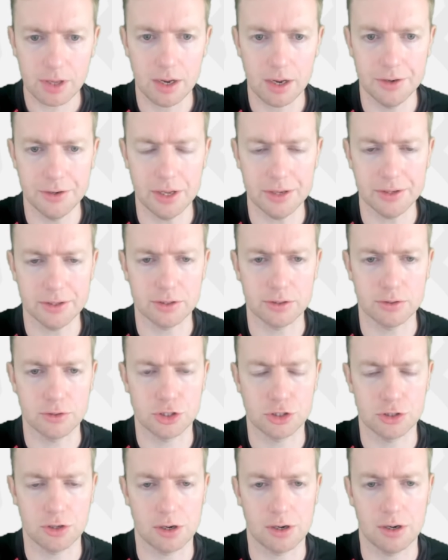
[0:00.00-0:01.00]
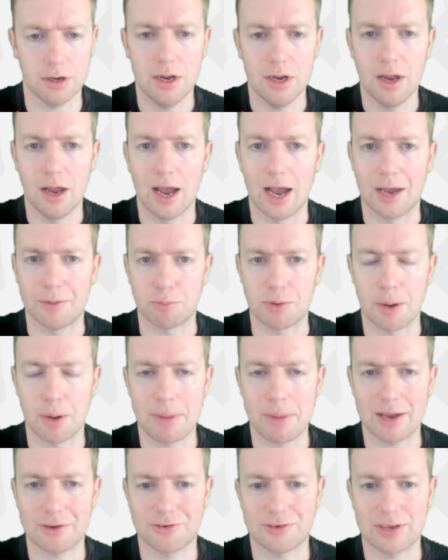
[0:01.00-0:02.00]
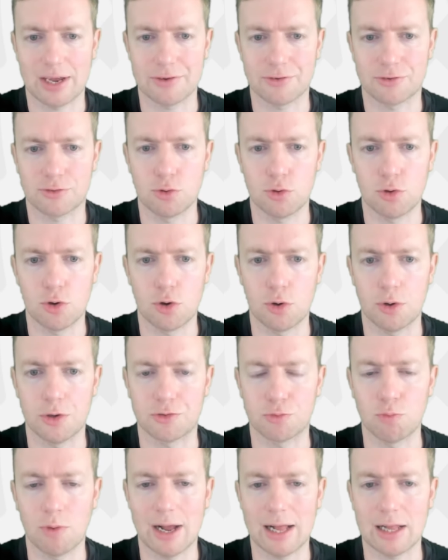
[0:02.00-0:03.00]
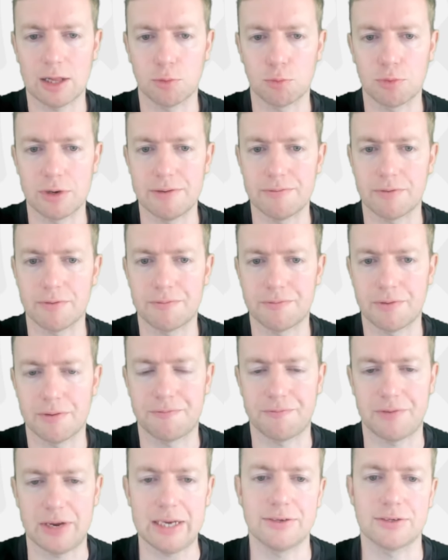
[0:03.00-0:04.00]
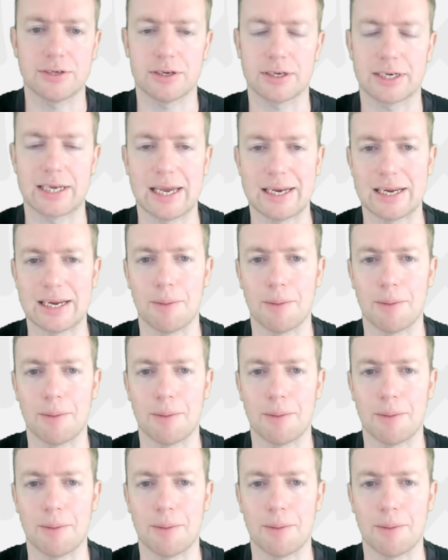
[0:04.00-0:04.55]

Another good shot. and we amassed that score as well with Fafita getting